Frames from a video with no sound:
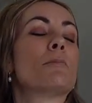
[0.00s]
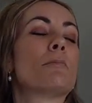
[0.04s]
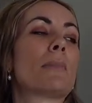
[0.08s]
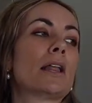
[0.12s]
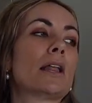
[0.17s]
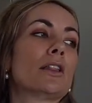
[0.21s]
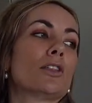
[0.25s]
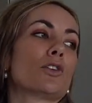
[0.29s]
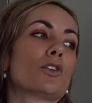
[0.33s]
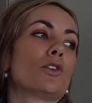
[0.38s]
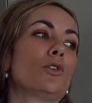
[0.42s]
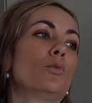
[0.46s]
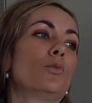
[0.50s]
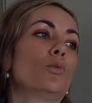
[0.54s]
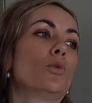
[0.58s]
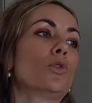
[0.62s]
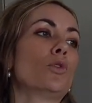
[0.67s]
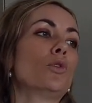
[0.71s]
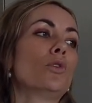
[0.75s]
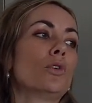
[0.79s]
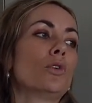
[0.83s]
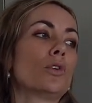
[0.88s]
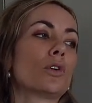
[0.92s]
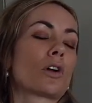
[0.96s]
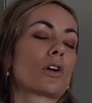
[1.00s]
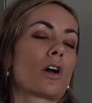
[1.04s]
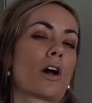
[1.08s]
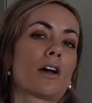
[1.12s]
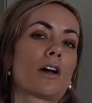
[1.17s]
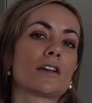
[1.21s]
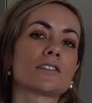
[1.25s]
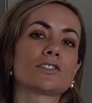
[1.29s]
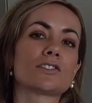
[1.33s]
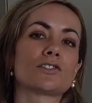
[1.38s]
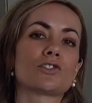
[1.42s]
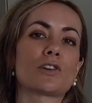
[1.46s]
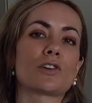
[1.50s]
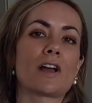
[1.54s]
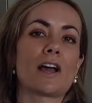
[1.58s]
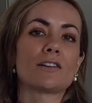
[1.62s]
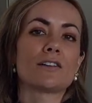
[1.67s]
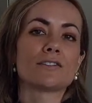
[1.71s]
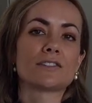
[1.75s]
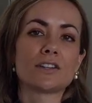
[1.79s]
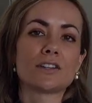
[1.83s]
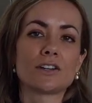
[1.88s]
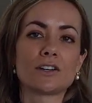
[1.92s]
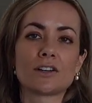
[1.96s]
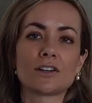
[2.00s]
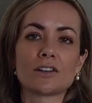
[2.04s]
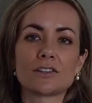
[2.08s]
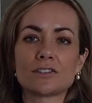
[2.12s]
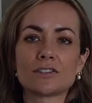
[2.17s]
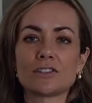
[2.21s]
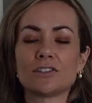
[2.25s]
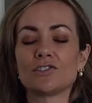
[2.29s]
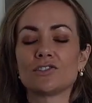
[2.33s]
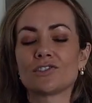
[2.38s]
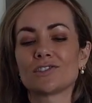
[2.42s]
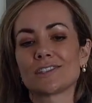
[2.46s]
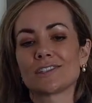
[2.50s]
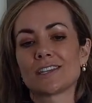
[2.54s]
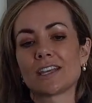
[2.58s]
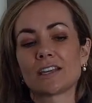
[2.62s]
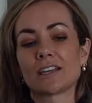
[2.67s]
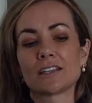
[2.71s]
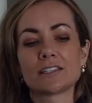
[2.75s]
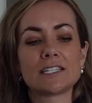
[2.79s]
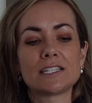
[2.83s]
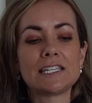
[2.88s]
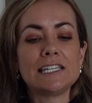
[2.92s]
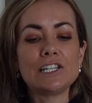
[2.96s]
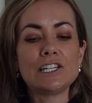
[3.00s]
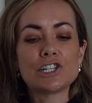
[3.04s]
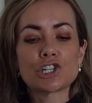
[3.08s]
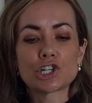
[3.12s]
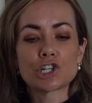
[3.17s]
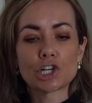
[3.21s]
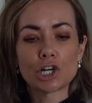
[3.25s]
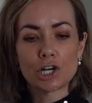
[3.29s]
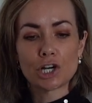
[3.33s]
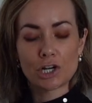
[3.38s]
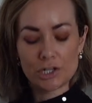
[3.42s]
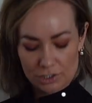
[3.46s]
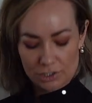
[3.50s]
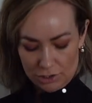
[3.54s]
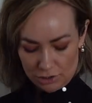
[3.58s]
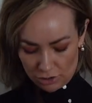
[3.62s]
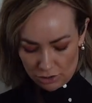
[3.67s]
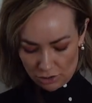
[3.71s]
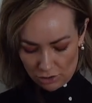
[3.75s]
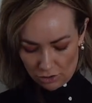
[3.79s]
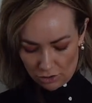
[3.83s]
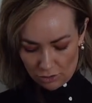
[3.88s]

my little wool COS trousers and just like a t-shirt,